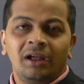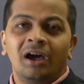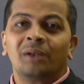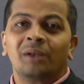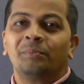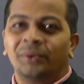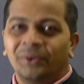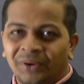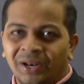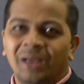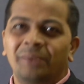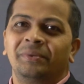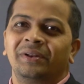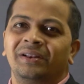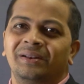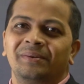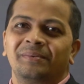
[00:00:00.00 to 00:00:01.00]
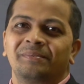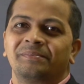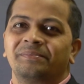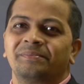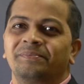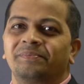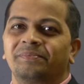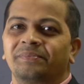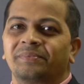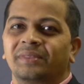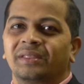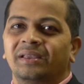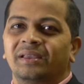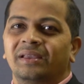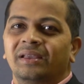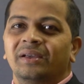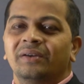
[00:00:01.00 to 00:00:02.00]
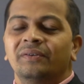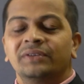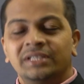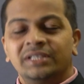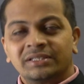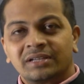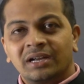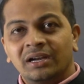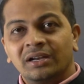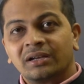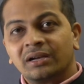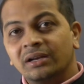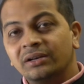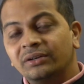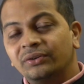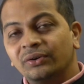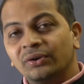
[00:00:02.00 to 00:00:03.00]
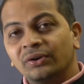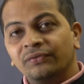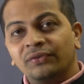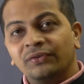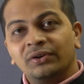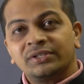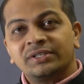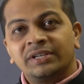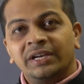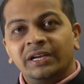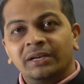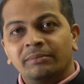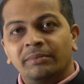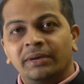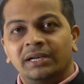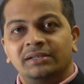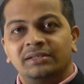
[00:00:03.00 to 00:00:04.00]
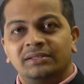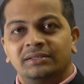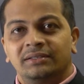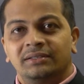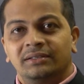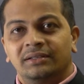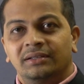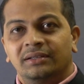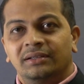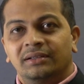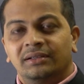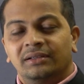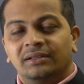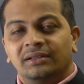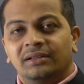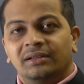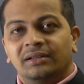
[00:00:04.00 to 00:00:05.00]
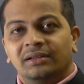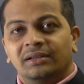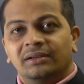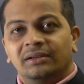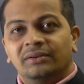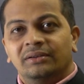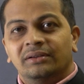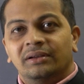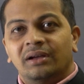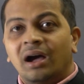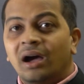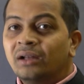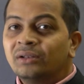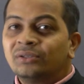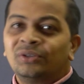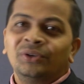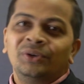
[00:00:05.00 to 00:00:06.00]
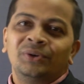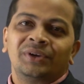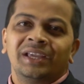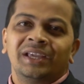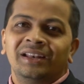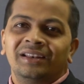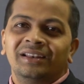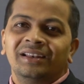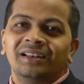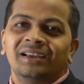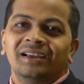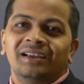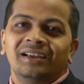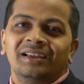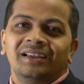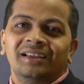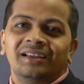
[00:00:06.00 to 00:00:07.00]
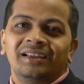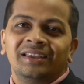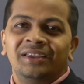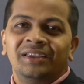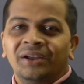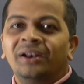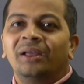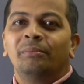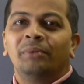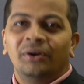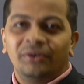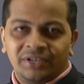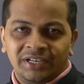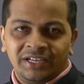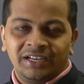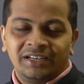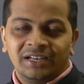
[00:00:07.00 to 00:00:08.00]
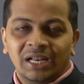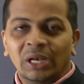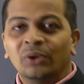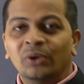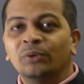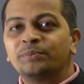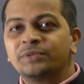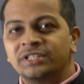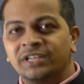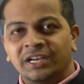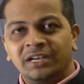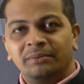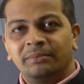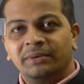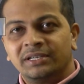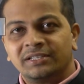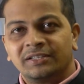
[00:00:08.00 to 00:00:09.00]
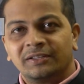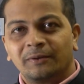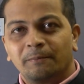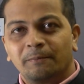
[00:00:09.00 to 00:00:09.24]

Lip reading: or programmer, which is called control flow statements. Also, you can hear about it, loop statements.